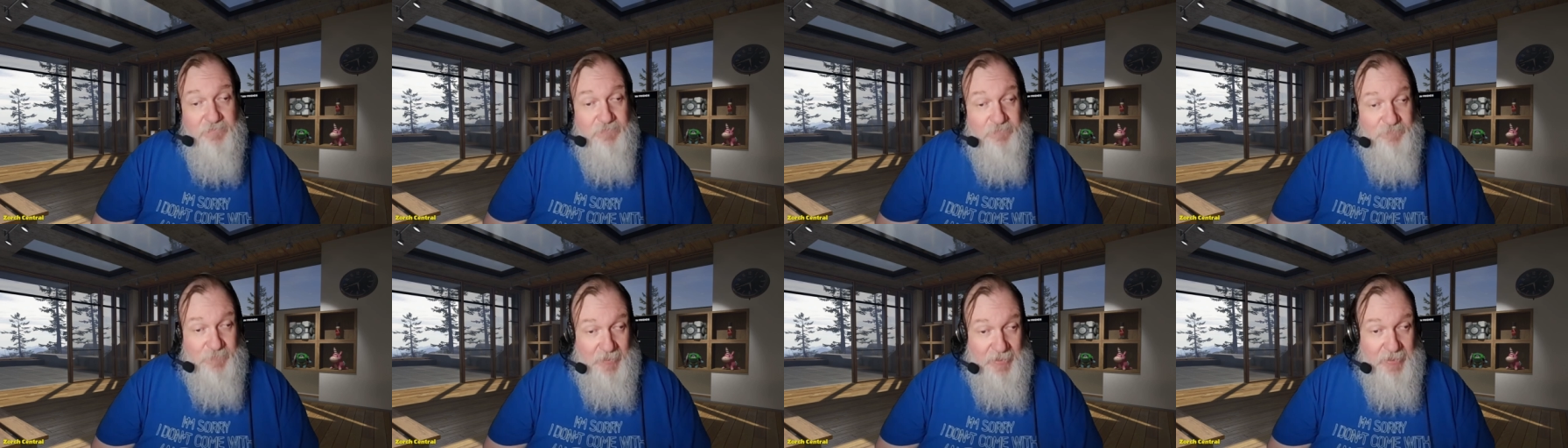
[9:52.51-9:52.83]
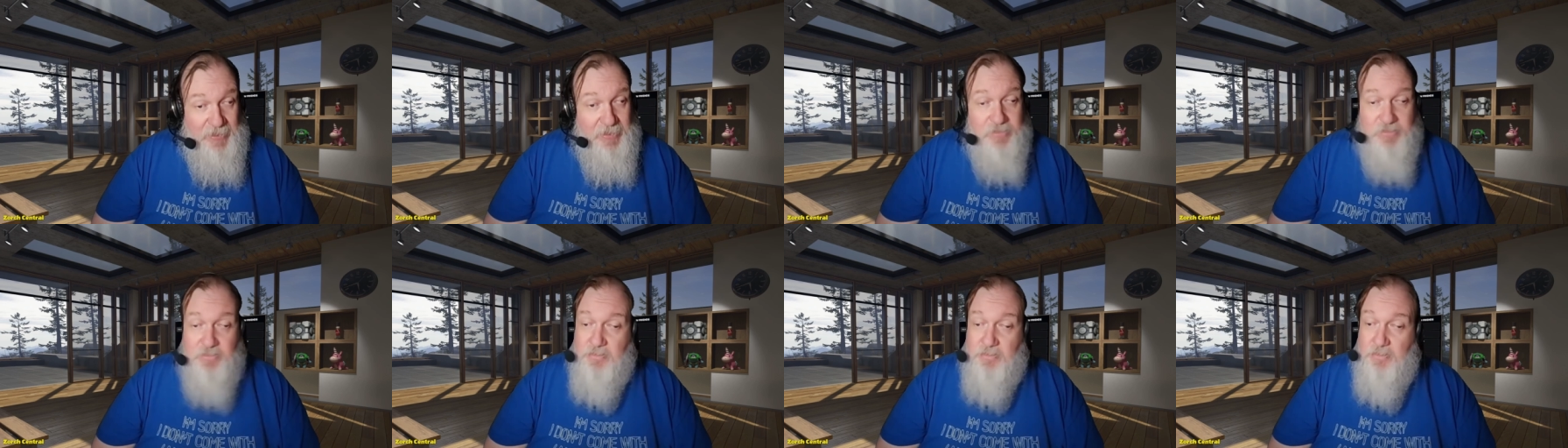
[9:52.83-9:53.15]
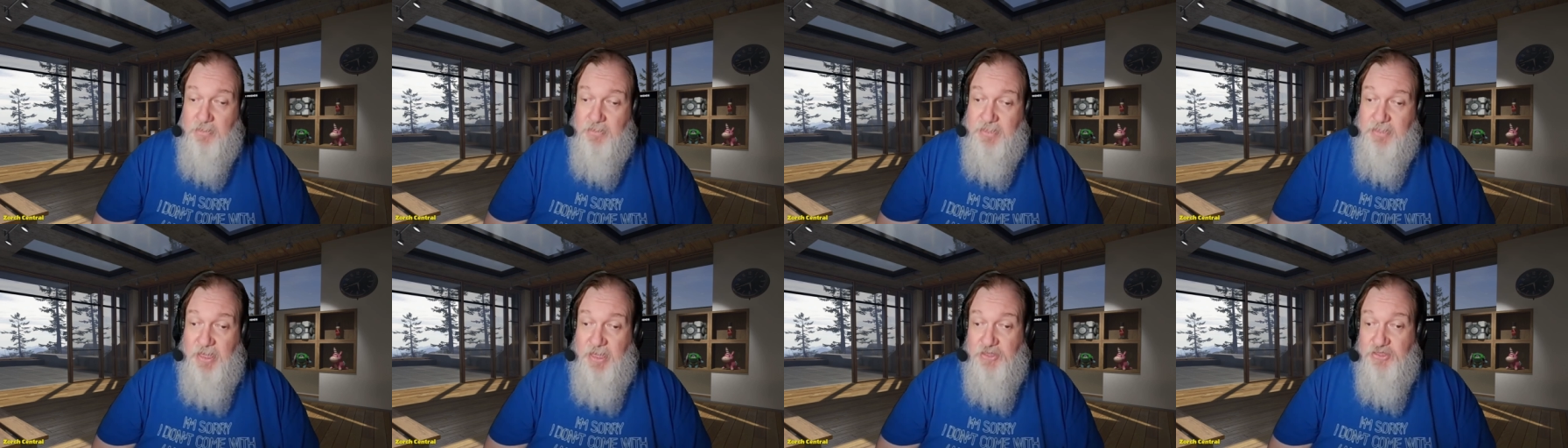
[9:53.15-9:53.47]
fight
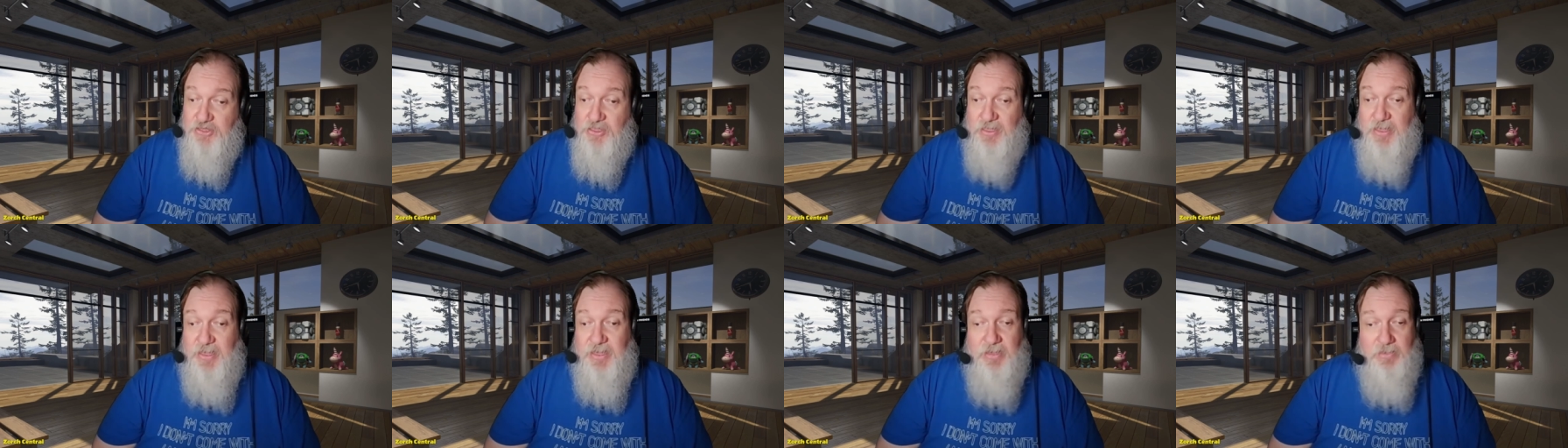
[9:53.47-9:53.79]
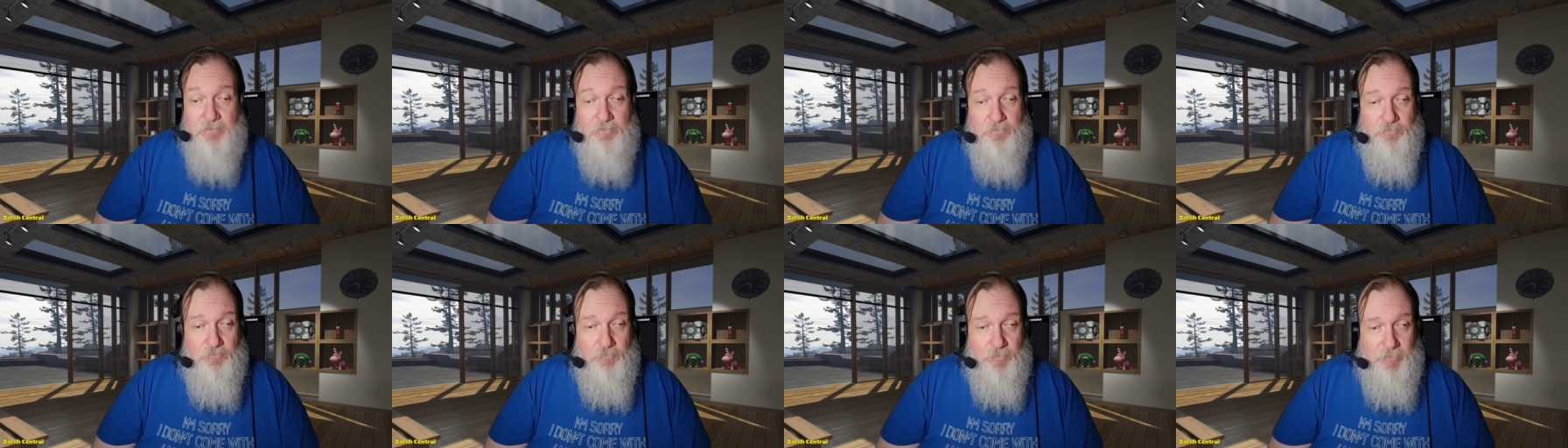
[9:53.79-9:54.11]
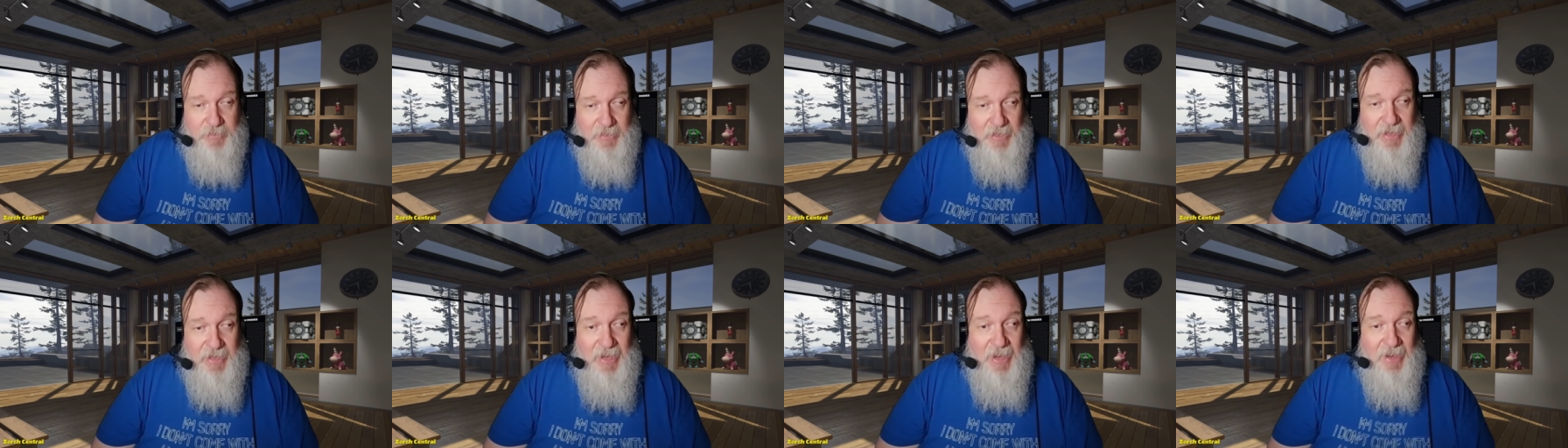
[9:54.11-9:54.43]
occasionally
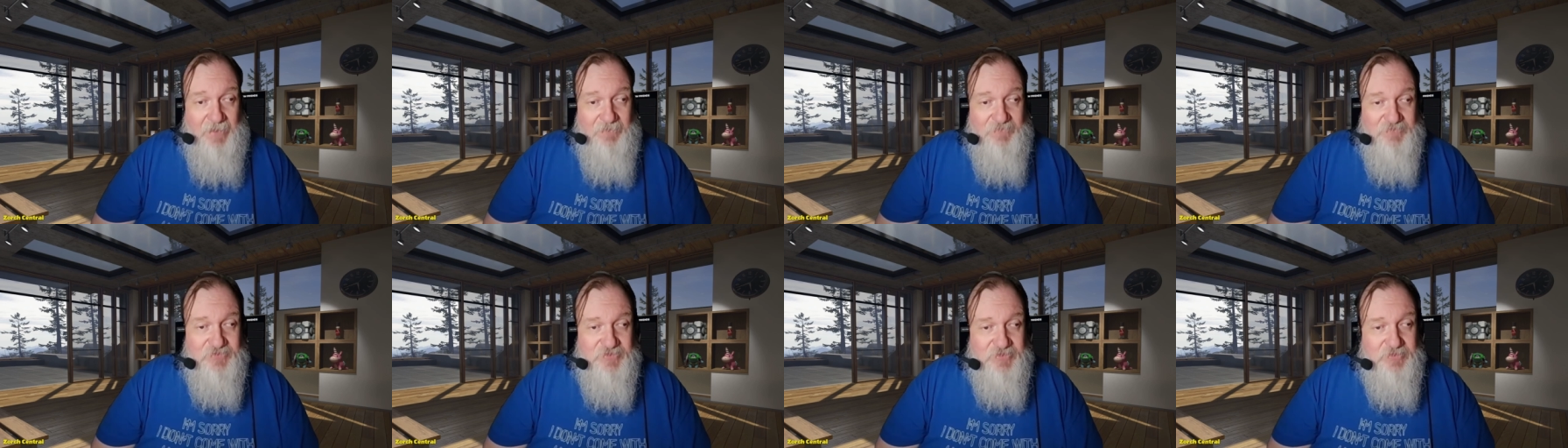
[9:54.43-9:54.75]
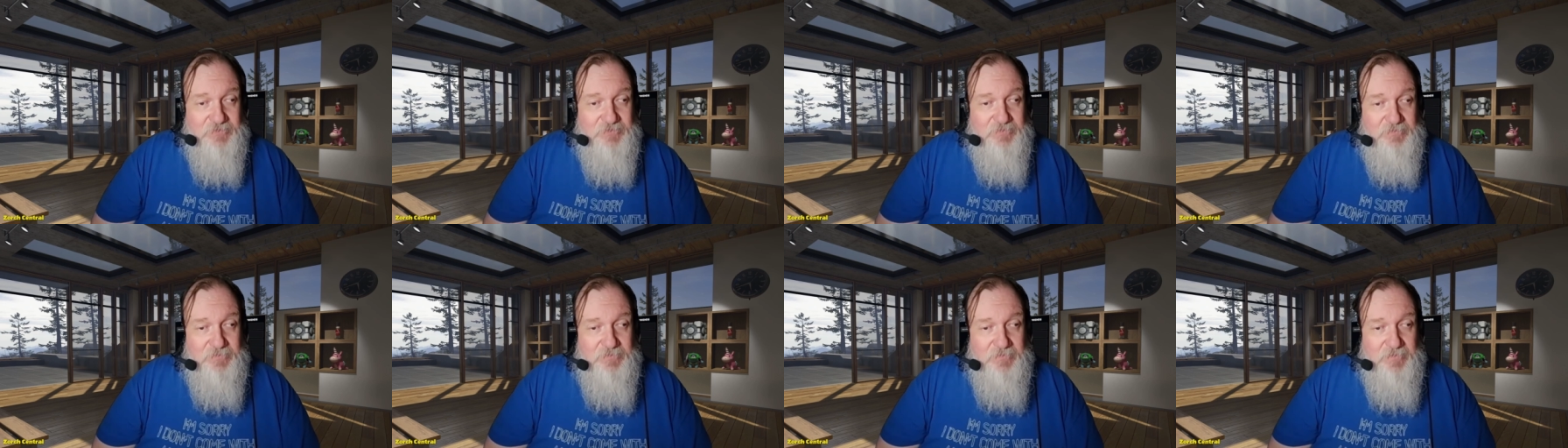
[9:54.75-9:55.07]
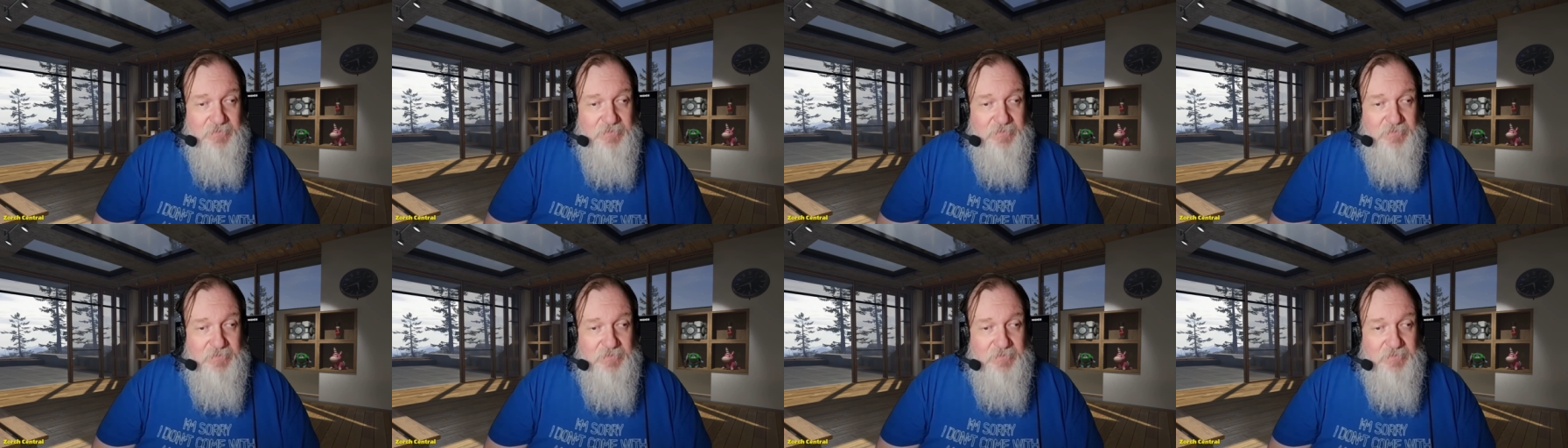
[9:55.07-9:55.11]
when they have to,